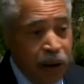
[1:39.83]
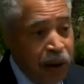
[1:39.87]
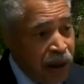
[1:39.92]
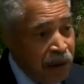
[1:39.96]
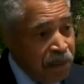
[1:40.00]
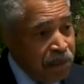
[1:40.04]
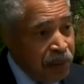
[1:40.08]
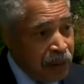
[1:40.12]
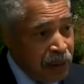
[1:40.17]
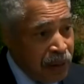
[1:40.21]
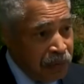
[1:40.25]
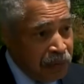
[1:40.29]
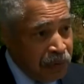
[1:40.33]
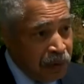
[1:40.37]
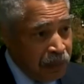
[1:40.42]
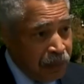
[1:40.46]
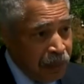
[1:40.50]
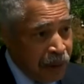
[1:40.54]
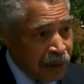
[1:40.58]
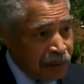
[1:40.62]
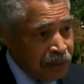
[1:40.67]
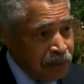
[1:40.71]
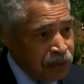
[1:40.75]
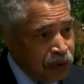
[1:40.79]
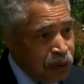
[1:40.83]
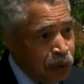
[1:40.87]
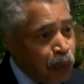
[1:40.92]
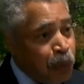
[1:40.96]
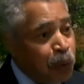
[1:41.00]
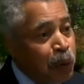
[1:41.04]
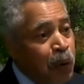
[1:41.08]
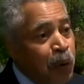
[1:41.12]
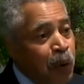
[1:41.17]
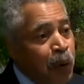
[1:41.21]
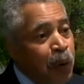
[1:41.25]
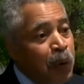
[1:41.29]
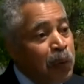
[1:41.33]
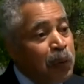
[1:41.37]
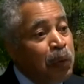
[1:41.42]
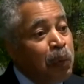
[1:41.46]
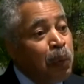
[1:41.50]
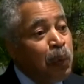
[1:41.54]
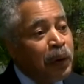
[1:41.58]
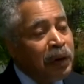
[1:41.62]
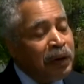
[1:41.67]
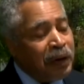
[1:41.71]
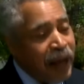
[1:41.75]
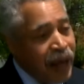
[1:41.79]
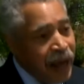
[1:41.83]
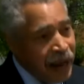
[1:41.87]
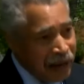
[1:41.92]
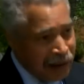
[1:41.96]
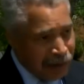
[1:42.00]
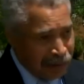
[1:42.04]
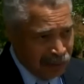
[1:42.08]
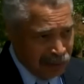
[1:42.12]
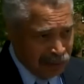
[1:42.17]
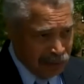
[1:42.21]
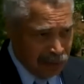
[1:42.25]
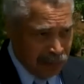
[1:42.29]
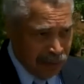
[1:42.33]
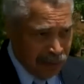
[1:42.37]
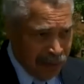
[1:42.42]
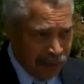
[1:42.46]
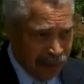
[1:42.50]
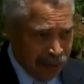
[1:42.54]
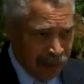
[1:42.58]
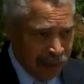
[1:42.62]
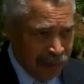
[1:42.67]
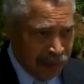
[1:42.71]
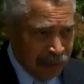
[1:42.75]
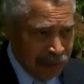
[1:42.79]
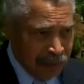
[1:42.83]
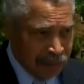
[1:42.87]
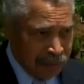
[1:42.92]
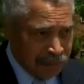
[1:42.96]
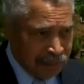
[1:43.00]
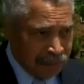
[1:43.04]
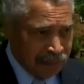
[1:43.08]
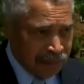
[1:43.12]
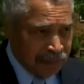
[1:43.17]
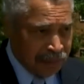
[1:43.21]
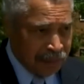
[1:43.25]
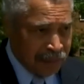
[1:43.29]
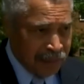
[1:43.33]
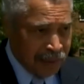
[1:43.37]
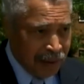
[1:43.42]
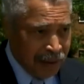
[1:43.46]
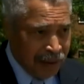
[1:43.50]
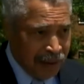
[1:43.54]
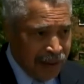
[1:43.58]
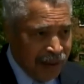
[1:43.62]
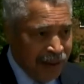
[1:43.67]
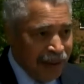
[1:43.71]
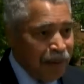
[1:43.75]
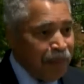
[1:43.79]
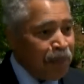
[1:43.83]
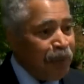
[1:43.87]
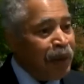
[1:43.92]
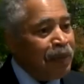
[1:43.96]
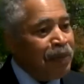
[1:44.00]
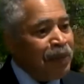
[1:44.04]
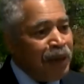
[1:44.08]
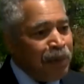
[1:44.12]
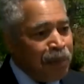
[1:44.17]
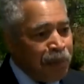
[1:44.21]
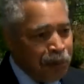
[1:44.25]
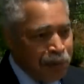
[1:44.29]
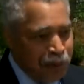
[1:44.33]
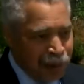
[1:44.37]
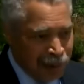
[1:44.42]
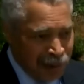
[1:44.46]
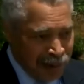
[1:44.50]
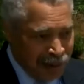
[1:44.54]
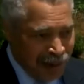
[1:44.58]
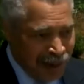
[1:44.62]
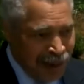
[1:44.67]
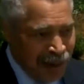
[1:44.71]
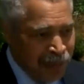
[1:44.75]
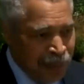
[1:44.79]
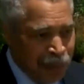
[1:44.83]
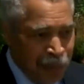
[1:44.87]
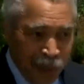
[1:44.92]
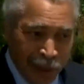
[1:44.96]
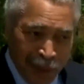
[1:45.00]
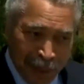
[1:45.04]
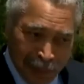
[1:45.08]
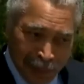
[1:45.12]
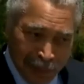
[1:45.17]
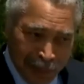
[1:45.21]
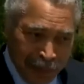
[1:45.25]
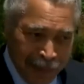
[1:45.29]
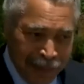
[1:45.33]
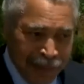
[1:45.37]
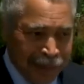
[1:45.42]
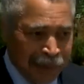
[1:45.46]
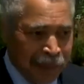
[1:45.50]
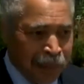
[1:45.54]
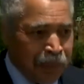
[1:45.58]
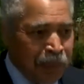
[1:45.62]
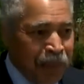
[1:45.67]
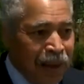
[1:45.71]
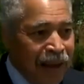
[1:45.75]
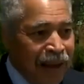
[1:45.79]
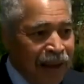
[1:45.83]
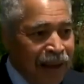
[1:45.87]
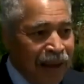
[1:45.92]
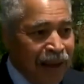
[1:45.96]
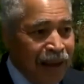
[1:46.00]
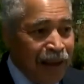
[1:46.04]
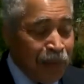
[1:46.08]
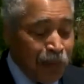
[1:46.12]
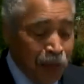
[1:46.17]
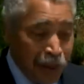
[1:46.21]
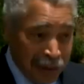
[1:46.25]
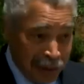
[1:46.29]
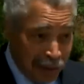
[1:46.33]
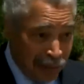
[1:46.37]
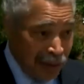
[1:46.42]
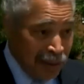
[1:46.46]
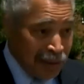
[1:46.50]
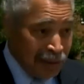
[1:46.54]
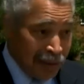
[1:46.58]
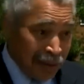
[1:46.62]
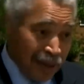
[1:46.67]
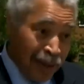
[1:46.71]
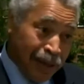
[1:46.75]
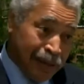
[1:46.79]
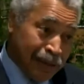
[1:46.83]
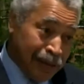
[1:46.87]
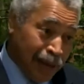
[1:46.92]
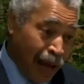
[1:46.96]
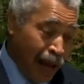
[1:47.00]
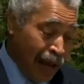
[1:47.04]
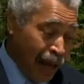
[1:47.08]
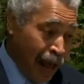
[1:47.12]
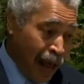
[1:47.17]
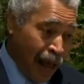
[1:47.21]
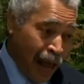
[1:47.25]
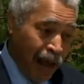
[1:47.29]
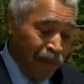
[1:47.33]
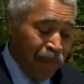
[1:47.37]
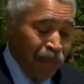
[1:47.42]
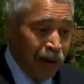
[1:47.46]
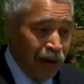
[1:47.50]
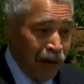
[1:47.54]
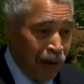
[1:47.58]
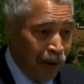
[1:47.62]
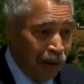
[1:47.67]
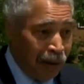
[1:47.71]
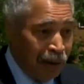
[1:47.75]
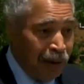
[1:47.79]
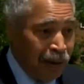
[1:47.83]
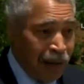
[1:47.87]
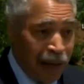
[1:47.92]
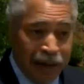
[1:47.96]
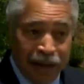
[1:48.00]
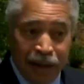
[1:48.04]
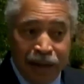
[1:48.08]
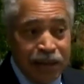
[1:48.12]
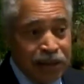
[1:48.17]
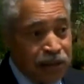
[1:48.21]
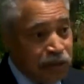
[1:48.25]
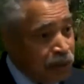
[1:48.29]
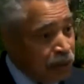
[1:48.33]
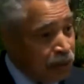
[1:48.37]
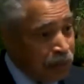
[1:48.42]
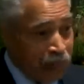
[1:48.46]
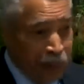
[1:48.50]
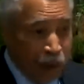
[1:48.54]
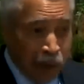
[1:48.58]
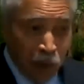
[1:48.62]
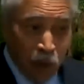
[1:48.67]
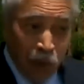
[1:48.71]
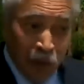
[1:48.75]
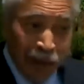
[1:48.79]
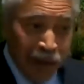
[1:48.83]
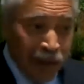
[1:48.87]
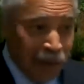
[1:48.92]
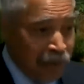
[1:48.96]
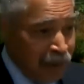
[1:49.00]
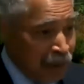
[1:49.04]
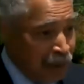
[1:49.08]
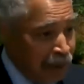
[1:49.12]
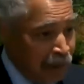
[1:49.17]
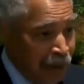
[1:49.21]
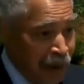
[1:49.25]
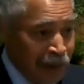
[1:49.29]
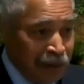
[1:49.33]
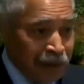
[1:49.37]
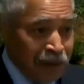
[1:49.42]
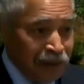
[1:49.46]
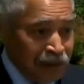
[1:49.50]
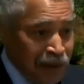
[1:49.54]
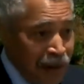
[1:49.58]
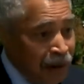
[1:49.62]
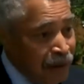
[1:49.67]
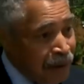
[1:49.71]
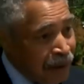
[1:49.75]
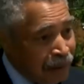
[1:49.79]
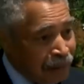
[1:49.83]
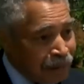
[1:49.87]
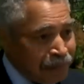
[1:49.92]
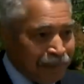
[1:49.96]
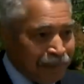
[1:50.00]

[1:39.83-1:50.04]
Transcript: have been African Americans that, that would like to be firemen, but they were turned down for whatever reason. And what the reason is, I, I have to call it like it is. They don't want African Americans in there.